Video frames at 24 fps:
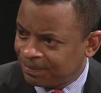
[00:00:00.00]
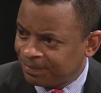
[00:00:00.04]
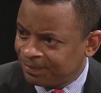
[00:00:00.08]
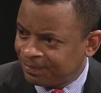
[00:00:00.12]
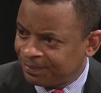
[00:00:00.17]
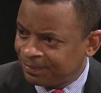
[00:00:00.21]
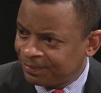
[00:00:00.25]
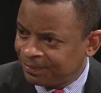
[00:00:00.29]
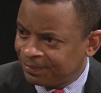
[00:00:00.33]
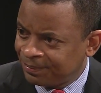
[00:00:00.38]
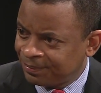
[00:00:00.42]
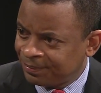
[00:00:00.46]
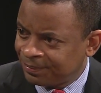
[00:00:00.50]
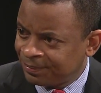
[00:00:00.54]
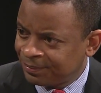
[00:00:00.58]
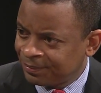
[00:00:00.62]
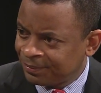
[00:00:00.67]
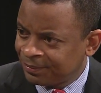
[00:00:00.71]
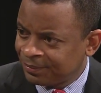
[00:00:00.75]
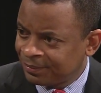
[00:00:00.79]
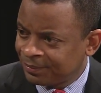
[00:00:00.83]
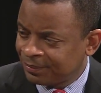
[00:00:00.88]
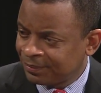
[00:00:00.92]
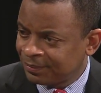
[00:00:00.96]
Yeah, I
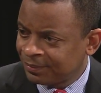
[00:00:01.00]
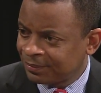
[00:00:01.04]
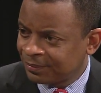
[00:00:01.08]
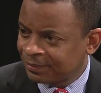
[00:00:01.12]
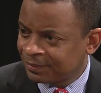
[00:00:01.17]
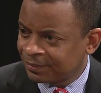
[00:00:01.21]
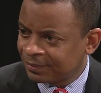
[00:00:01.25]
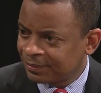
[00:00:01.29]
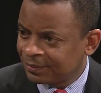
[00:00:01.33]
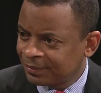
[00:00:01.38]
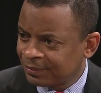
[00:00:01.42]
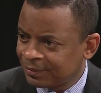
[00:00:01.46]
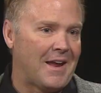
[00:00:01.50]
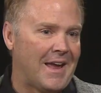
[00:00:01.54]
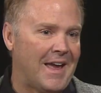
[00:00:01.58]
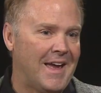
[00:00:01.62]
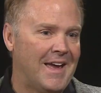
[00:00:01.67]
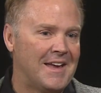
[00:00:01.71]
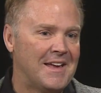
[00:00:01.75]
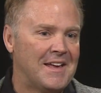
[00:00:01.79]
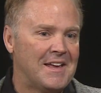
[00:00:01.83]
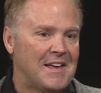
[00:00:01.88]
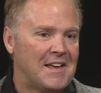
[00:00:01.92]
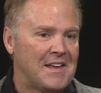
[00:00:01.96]
mean,
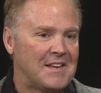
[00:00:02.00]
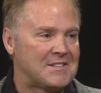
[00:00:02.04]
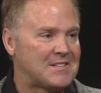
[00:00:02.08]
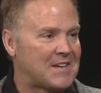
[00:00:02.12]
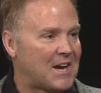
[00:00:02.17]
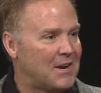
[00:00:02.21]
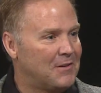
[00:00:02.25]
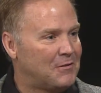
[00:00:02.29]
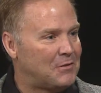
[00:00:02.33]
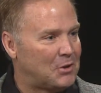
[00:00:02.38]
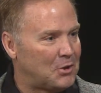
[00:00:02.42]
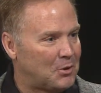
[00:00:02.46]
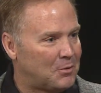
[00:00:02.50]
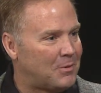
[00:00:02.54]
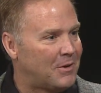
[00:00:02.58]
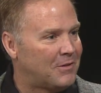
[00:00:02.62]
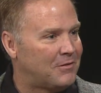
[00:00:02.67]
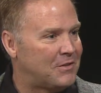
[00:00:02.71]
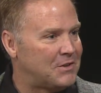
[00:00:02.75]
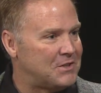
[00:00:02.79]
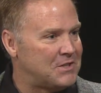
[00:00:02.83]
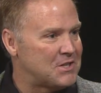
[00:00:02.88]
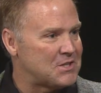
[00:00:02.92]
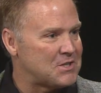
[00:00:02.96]
it's kind of a little bit
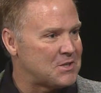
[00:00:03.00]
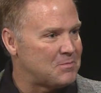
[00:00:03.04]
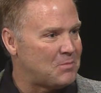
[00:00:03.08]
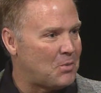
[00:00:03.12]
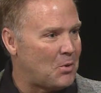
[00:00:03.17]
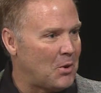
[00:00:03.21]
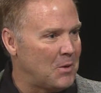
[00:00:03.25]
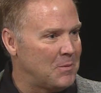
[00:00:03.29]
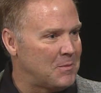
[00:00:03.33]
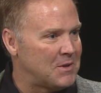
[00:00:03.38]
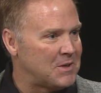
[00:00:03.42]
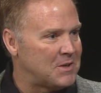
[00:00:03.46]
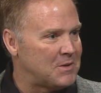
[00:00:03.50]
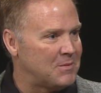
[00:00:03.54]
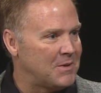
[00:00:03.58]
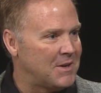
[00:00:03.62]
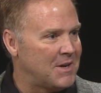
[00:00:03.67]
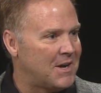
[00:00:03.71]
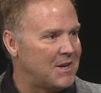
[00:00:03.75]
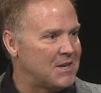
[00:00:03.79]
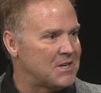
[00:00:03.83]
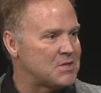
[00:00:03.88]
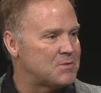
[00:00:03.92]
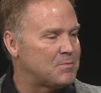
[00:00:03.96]
of a disappointment, to be
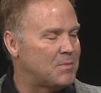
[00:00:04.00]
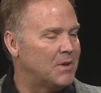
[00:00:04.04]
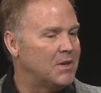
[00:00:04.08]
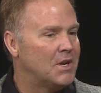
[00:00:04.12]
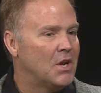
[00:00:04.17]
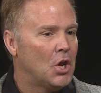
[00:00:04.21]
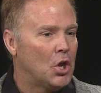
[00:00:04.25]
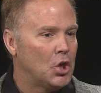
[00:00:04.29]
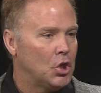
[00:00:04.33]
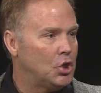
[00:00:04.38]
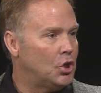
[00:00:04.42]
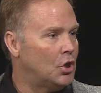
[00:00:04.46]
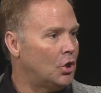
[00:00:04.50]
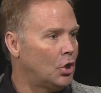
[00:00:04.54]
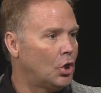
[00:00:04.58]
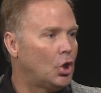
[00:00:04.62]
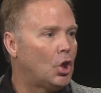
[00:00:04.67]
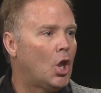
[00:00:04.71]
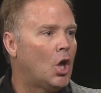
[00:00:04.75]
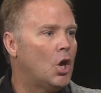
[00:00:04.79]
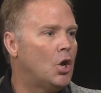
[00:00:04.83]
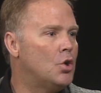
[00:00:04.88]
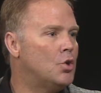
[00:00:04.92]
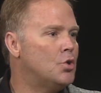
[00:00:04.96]
honest, but you know,
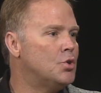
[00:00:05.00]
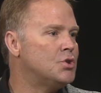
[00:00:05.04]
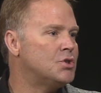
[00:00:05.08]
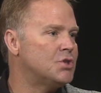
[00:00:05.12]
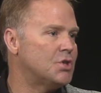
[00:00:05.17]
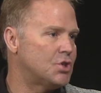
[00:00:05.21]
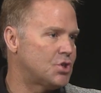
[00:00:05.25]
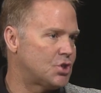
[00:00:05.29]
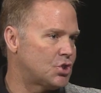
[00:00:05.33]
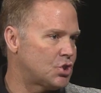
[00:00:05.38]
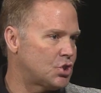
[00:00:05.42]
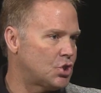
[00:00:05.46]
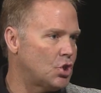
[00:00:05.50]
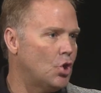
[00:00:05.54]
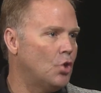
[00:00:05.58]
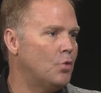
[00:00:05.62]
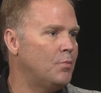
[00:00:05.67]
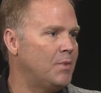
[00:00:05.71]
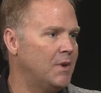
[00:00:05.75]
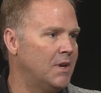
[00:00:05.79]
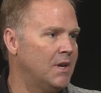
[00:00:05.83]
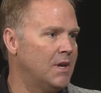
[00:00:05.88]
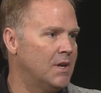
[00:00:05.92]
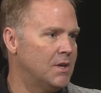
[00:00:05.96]
Lowe's is so
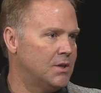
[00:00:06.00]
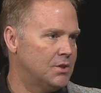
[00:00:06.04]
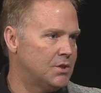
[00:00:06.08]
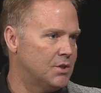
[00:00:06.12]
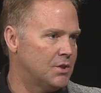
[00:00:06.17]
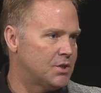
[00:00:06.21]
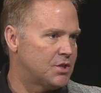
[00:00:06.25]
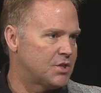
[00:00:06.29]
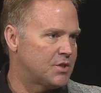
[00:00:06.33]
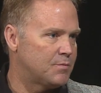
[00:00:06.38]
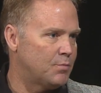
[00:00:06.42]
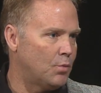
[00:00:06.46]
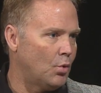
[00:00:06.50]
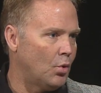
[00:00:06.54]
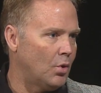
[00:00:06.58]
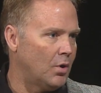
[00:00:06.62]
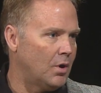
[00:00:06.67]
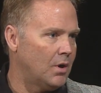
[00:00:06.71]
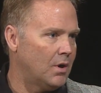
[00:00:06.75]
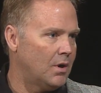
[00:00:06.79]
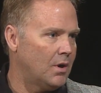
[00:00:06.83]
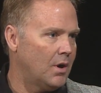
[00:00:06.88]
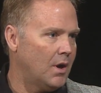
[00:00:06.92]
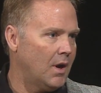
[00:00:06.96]
big into the
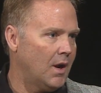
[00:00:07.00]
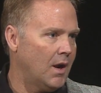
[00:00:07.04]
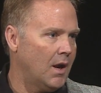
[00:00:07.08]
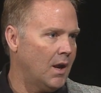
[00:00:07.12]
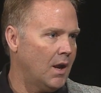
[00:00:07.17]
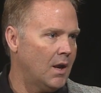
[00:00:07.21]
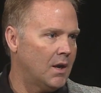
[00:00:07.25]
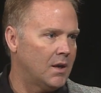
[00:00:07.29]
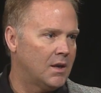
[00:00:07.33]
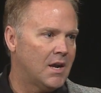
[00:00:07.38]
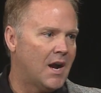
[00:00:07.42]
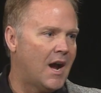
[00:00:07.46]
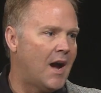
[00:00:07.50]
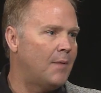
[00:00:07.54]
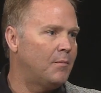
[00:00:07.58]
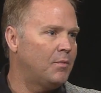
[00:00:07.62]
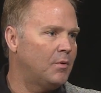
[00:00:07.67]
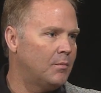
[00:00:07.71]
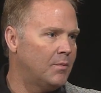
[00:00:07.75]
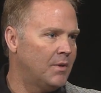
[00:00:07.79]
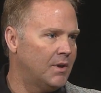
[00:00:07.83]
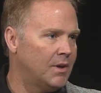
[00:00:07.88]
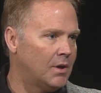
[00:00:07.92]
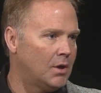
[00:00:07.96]
sport, and
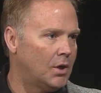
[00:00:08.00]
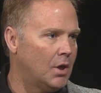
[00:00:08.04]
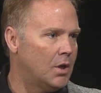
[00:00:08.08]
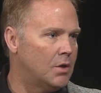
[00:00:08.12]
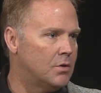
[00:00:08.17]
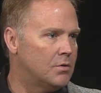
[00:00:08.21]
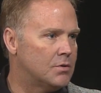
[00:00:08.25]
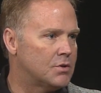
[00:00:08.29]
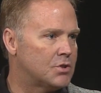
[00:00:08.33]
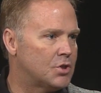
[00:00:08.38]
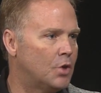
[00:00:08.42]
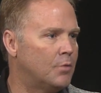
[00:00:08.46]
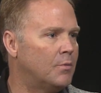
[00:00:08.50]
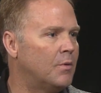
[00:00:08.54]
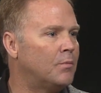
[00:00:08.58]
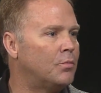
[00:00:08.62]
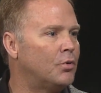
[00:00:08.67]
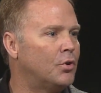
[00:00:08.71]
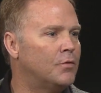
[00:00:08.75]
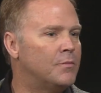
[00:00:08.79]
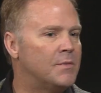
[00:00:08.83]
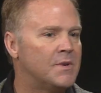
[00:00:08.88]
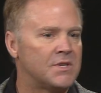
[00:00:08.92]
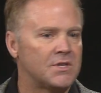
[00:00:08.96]
compliment Lowe's Home
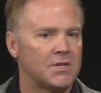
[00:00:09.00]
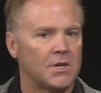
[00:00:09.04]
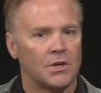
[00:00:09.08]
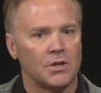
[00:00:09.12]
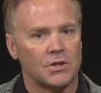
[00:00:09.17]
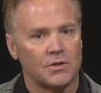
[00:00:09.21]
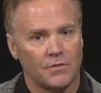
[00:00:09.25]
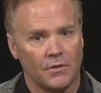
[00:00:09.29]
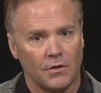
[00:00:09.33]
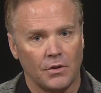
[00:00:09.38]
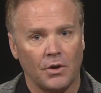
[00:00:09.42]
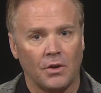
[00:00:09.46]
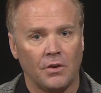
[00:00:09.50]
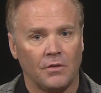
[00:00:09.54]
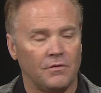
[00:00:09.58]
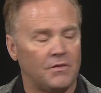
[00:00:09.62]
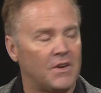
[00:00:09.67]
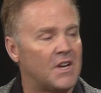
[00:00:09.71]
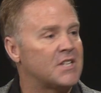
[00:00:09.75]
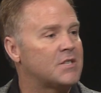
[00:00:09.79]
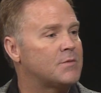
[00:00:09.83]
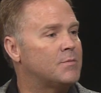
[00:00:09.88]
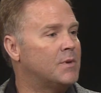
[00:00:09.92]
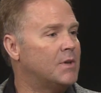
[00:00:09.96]
Improvement Centers for their
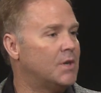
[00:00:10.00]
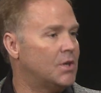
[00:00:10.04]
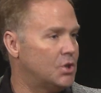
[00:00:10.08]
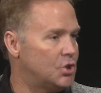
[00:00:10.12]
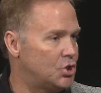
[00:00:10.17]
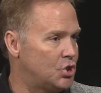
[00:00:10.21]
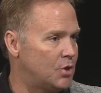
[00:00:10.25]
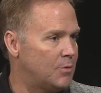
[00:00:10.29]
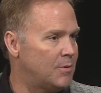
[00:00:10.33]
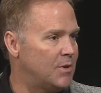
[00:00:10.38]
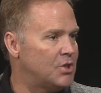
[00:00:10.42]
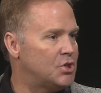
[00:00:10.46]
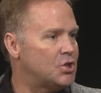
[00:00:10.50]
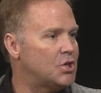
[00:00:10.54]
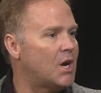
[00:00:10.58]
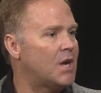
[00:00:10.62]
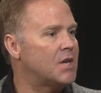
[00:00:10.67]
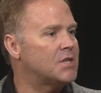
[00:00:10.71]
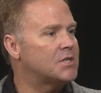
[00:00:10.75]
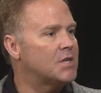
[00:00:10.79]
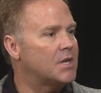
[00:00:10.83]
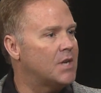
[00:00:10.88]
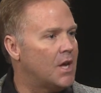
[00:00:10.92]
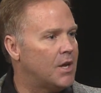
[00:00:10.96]
investment in Jimmy
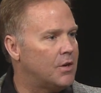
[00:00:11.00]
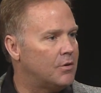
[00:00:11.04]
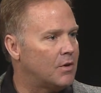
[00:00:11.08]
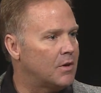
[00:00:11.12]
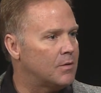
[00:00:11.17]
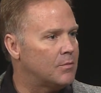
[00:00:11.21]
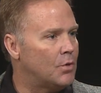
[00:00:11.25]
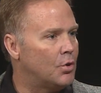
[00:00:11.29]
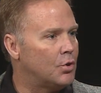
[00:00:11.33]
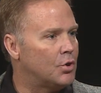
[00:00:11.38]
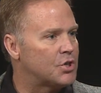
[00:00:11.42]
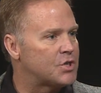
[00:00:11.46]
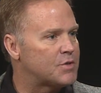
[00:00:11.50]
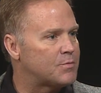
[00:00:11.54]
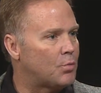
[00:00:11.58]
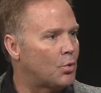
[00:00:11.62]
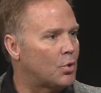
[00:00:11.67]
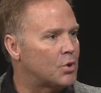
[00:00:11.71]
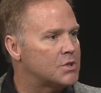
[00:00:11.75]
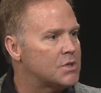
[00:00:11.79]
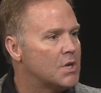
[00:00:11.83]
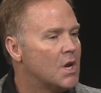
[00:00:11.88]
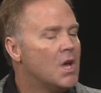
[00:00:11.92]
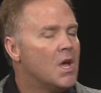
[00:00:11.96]
Johnson, Hendrick
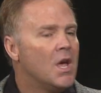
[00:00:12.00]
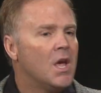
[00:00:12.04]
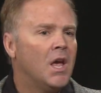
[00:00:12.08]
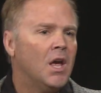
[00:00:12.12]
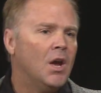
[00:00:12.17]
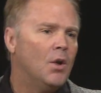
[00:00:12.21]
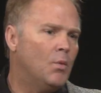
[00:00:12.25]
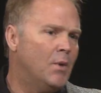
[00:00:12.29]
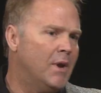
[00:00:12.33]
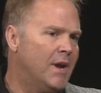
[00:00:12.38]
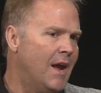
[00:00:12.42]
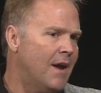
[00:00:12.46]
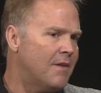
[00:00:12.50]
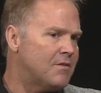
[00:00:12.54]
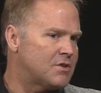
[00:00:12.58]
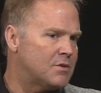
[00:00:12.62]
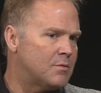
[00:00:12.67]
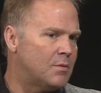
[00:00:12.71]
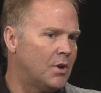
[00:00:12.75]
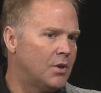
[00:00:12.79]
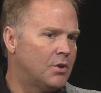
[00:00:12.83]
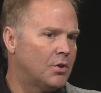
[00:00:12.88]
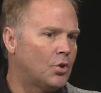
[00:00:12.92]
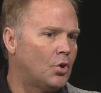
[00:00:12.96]
Motorsports, and we have
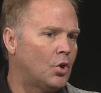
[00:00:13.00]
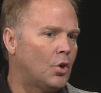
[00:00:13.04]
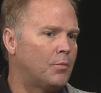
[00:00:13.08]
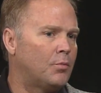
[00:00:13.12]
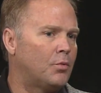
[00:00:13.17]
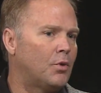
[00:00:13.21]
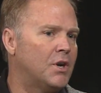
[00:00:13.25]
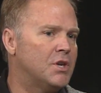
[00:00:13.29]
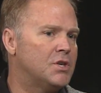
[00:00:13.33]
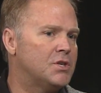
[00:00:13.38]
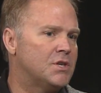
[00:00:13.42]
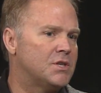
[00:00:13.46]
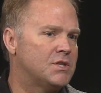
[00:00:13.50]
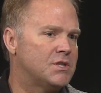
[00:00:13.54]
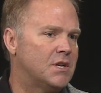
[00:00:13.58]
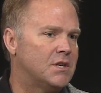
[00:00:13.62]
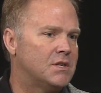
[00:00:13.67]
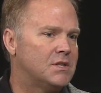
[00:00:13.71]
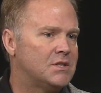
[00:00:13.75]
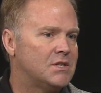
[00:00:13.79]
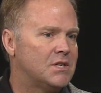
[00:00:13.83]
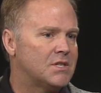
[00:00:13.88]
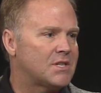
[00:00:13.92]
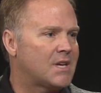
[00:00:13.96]
some other corporations
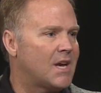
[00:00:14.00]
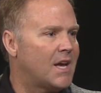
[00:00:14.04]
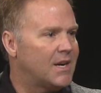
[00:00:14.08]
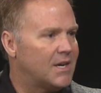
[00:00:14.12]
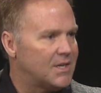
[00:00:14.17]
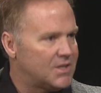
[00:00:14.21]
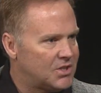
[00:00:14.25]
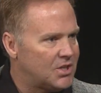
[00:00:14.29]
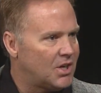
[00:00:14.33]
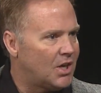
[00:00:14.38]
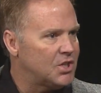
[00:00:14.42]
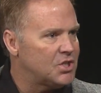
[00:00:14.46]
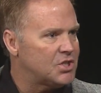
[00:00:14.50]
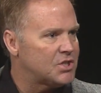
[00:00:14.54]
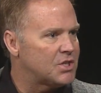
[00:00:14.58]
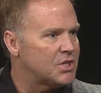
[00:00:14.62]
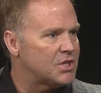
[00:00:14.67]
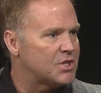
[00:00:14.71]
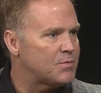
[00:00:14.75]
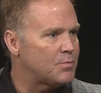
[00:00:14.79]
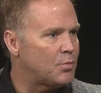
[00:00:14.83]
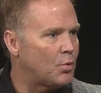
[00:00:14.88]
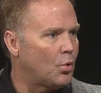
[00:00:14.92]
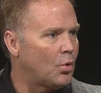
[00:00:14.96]
that just kind of touch the
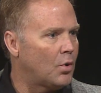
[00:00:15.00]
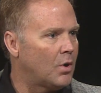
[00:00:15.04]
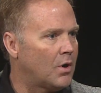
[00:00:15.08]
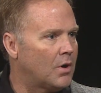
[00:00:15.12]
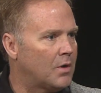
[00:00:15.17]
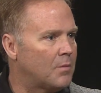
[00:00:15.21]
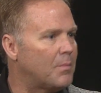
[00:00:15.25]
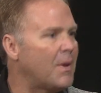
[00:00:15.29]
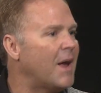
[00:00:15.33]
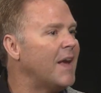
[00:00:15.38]
sport.